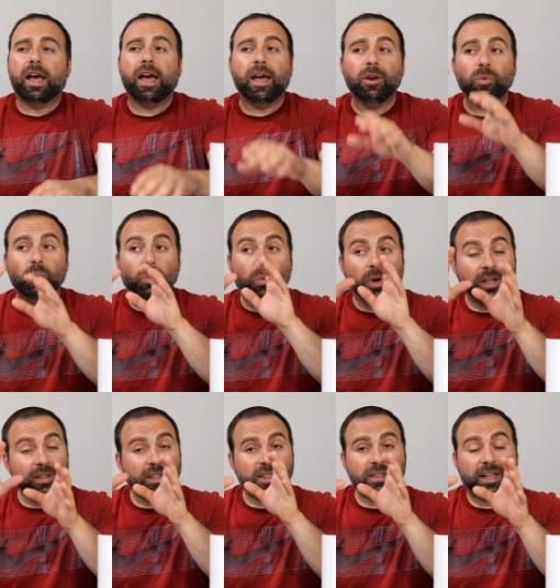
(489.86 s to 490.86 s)
And
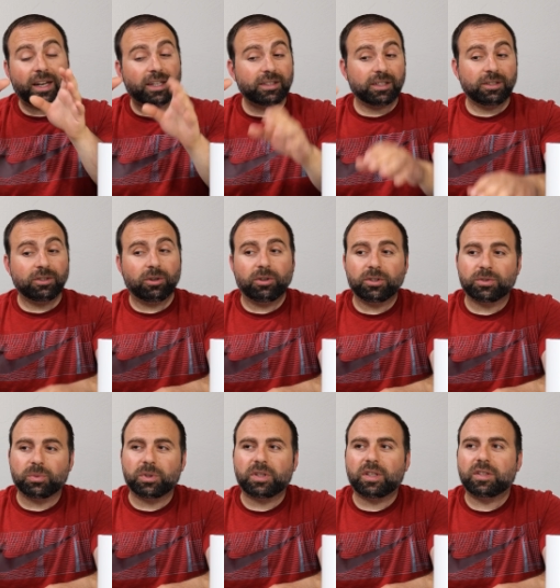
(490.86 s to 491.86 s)
one thing that I did
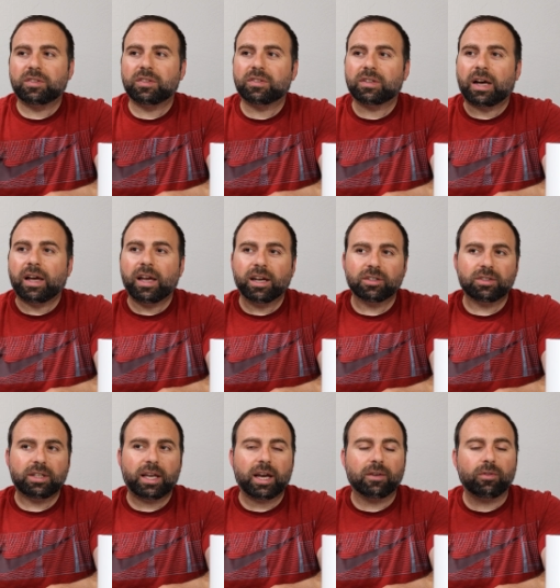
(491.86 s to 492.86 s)
notice with this is I
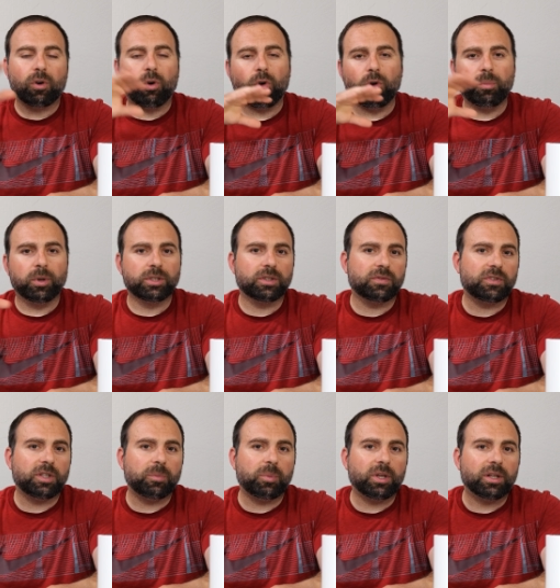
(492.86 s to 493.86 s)
actually have a whole bunch of
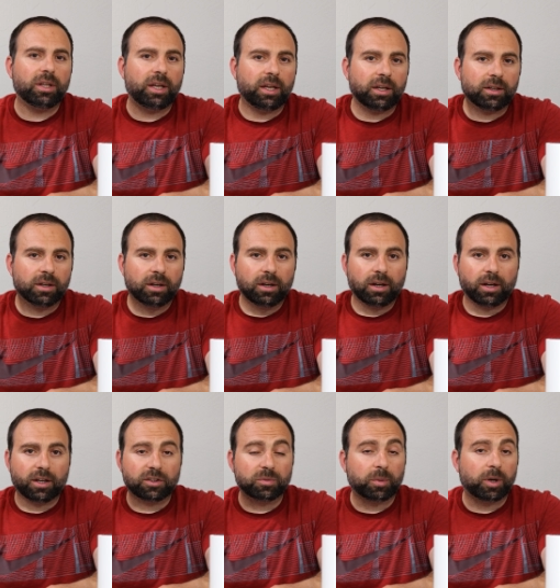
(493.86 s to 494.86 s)
TP-Link
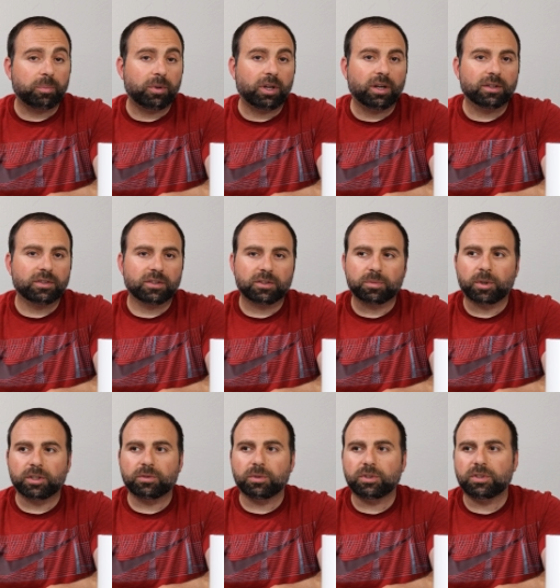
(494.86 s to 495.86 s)
uh, smart plugs and
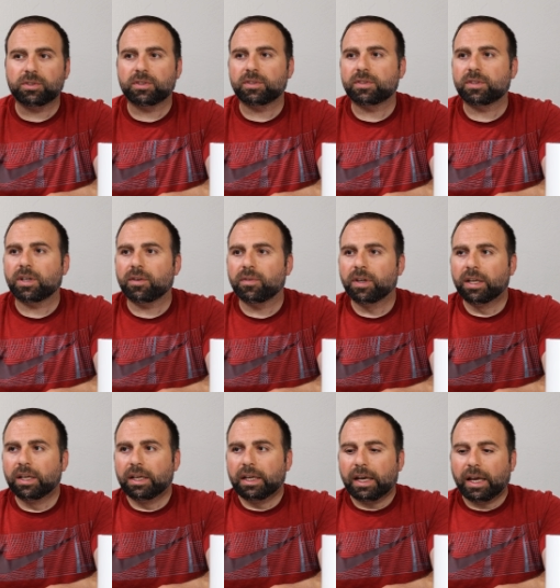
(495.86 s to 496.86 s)
smart switches and stuff,
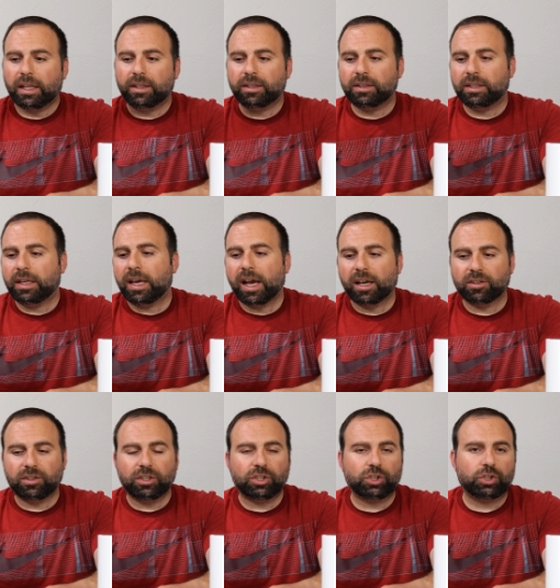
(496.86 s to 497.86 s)
and they
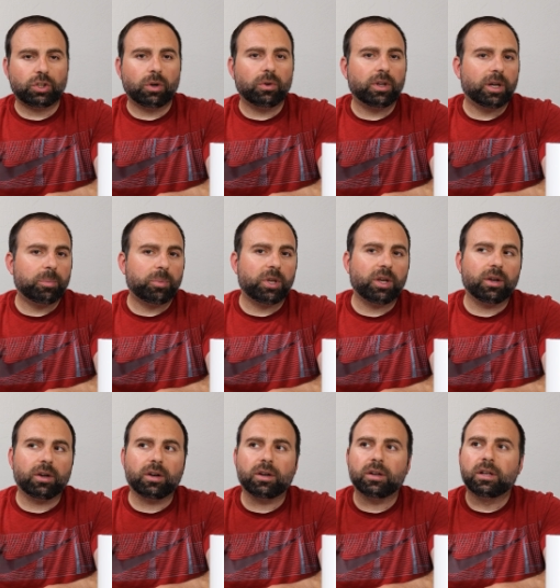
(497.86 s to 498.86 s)
actually showed up
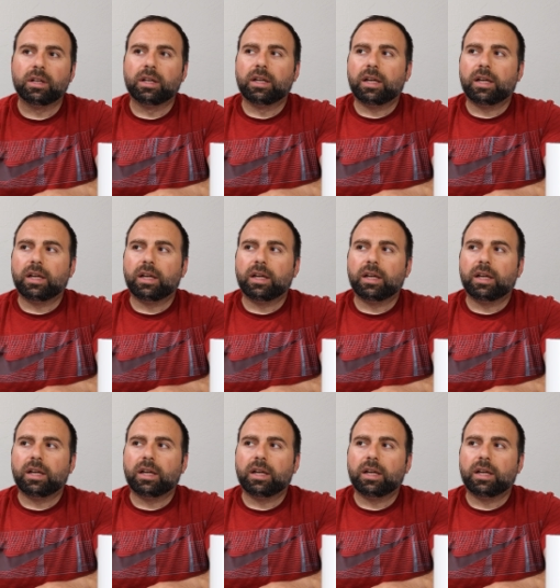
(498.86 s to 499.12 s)
here,